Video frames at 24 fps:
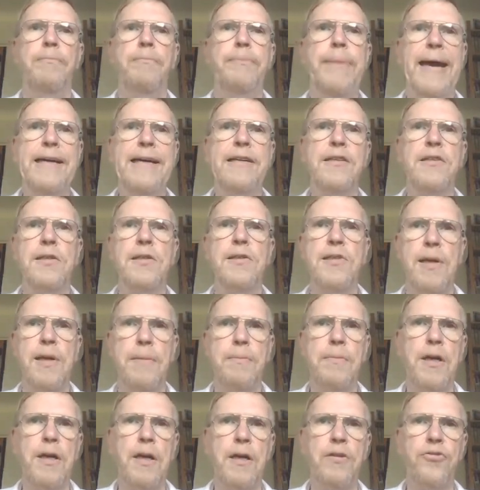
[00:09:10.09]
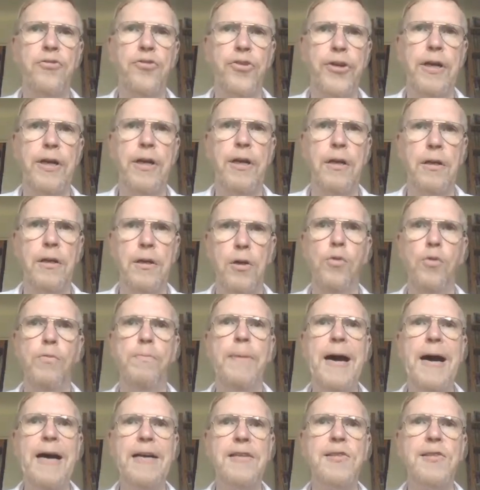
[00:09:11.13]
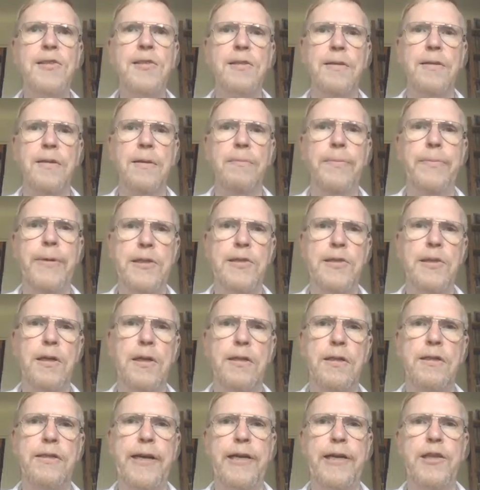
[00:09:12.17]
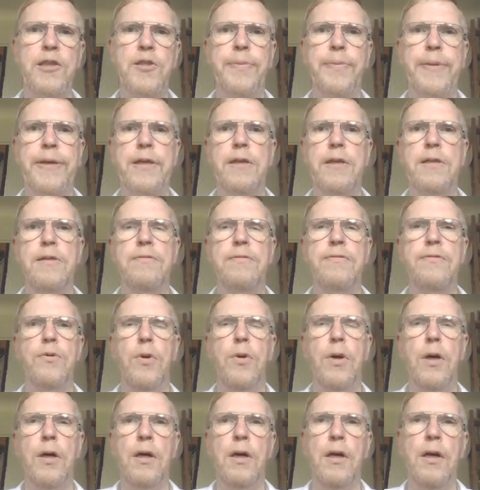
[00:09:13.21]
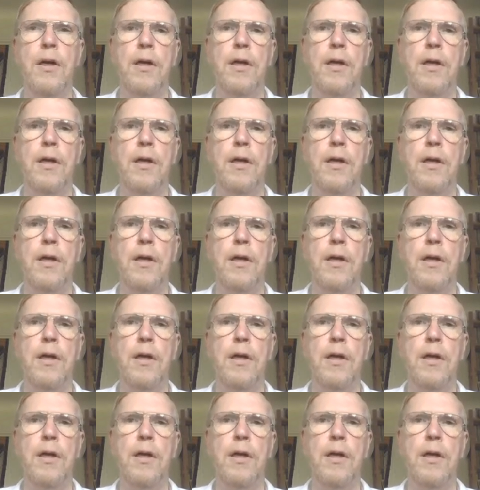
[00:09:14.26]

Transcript: banks in some country go bust, then basically taxpayers for